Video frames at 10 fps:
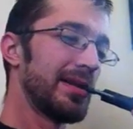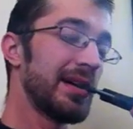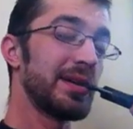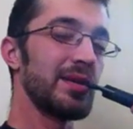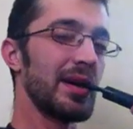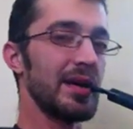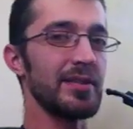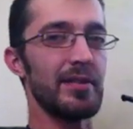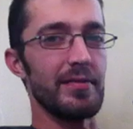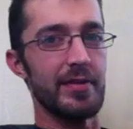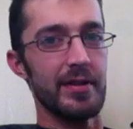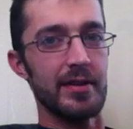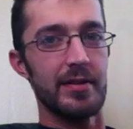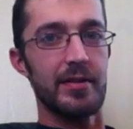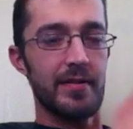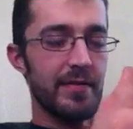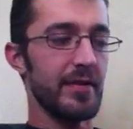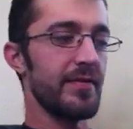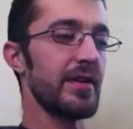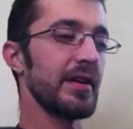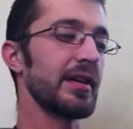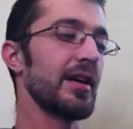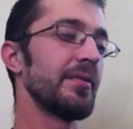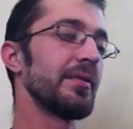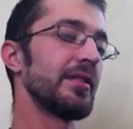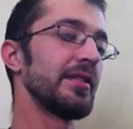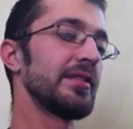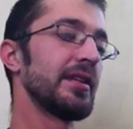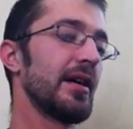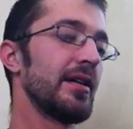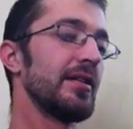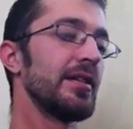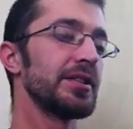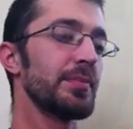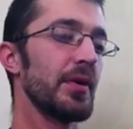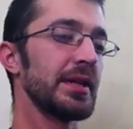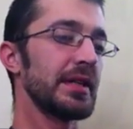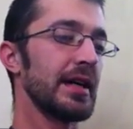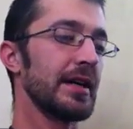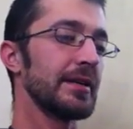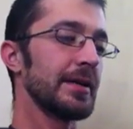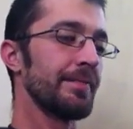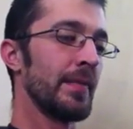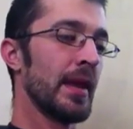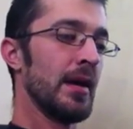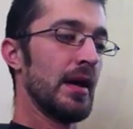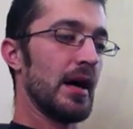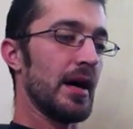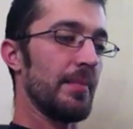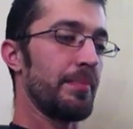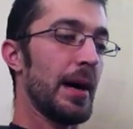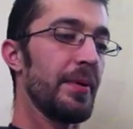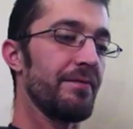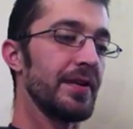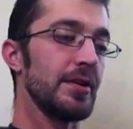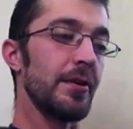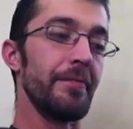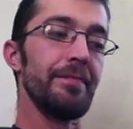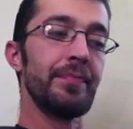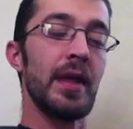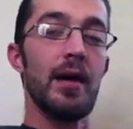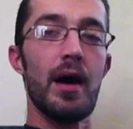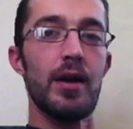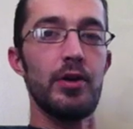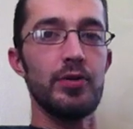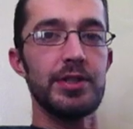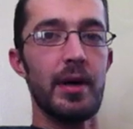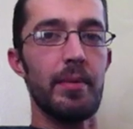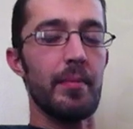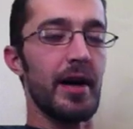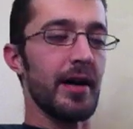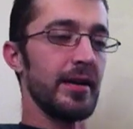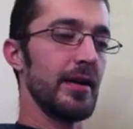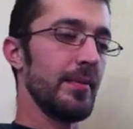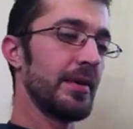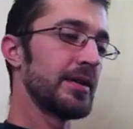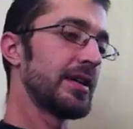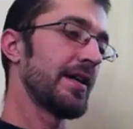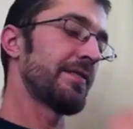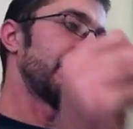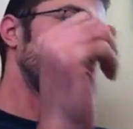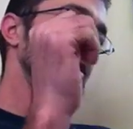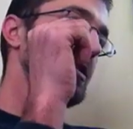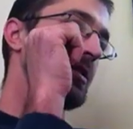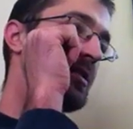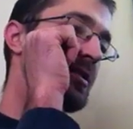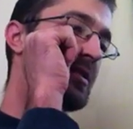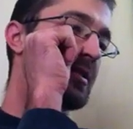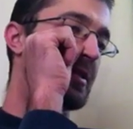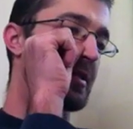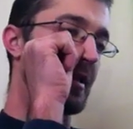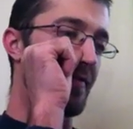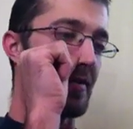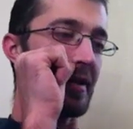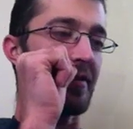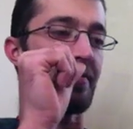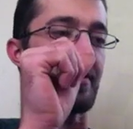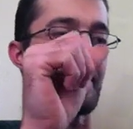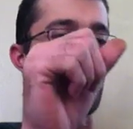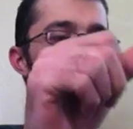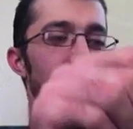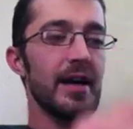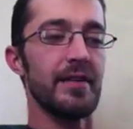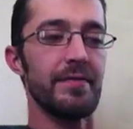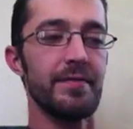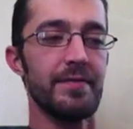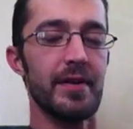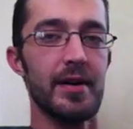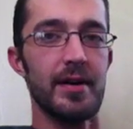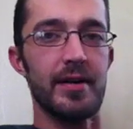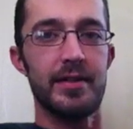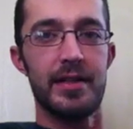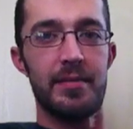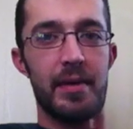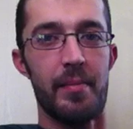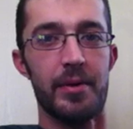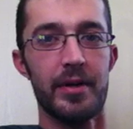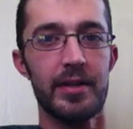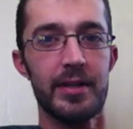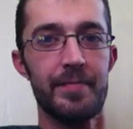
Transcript: Thank you guys all for your very kind words. The Smoking Deck, Piper Phil, a new sub of mine, but definitely a friend for life in my book.